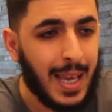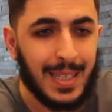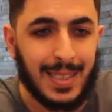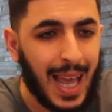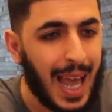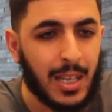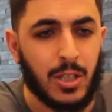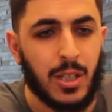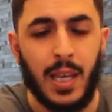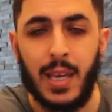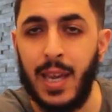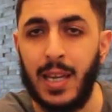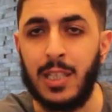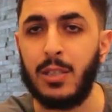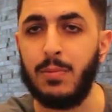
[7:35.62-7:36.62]
is actually
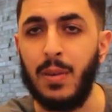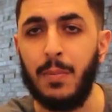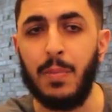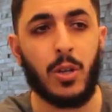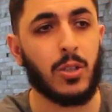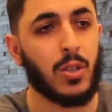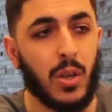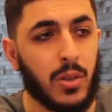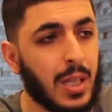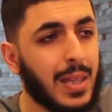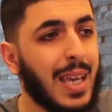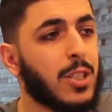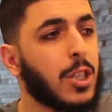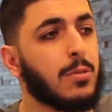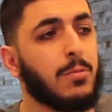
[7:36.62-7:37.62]
against me because on the
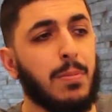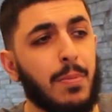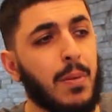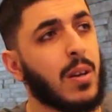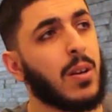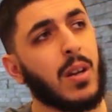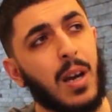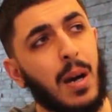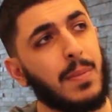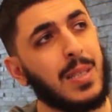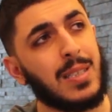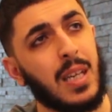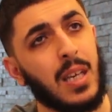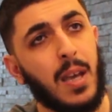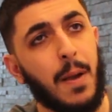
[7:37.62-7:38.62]
day of judgment, people are going to come
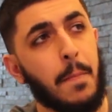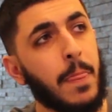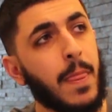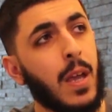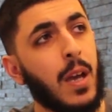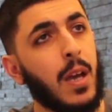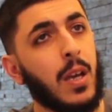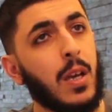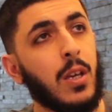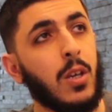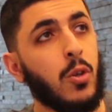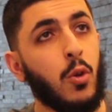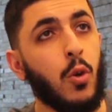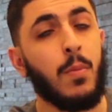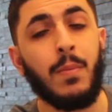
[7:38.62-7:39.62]
and say,
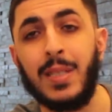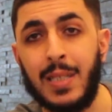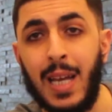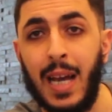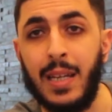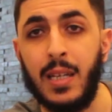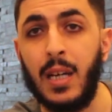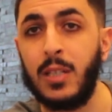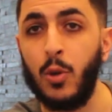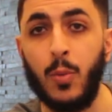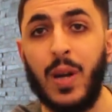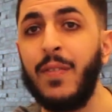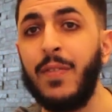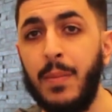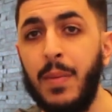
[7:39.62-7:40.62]
you misguided us or
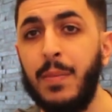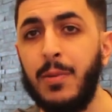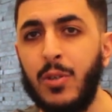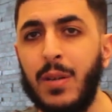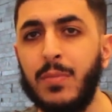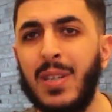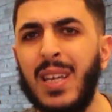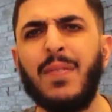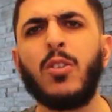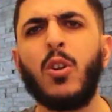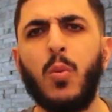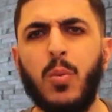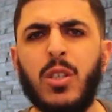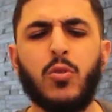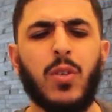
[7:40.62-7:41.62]
whatever it may be. Even
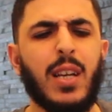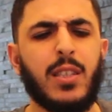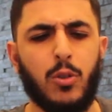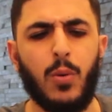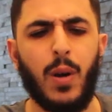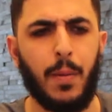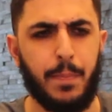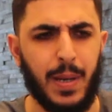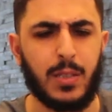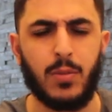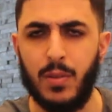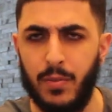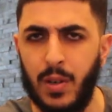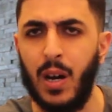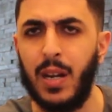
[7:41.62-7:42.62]
though we try to do our
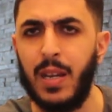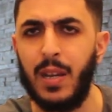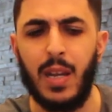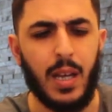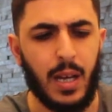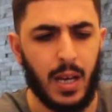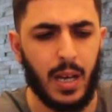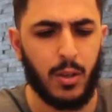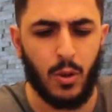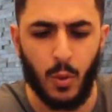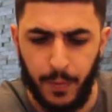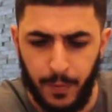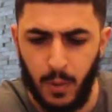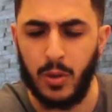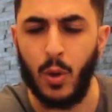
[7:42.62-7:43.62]
best regarding, uh, you
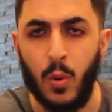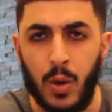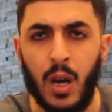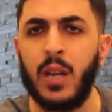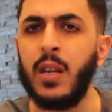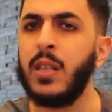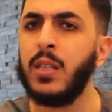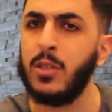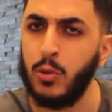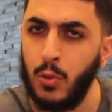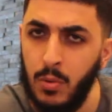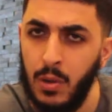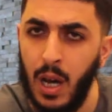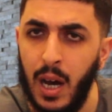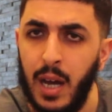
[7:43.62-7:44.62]
know, follow the Quran and the
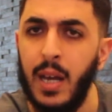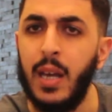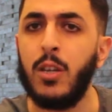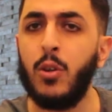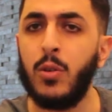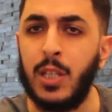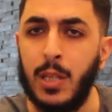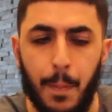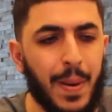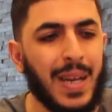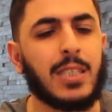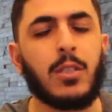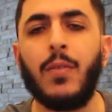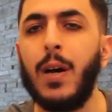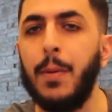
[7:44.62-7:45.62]
Sunnah, you know, to the
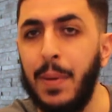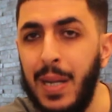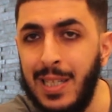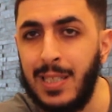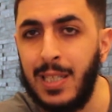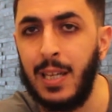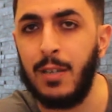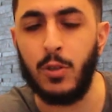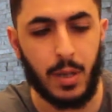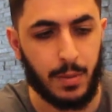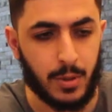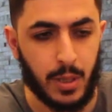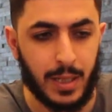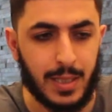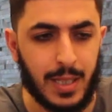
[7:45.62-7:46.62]
best of our ability. Do you get what
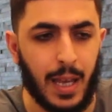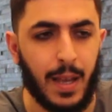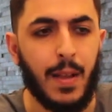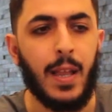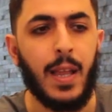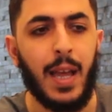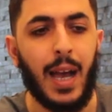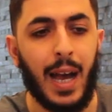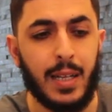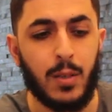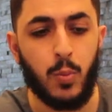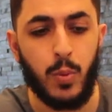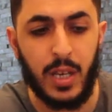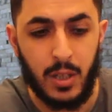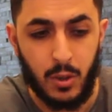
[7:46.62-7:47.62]
I'm trying to say?
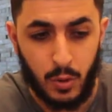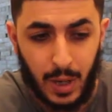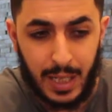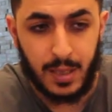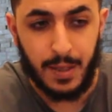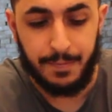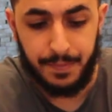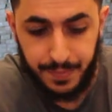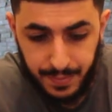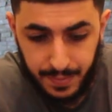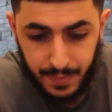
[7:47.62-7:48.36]
And we try to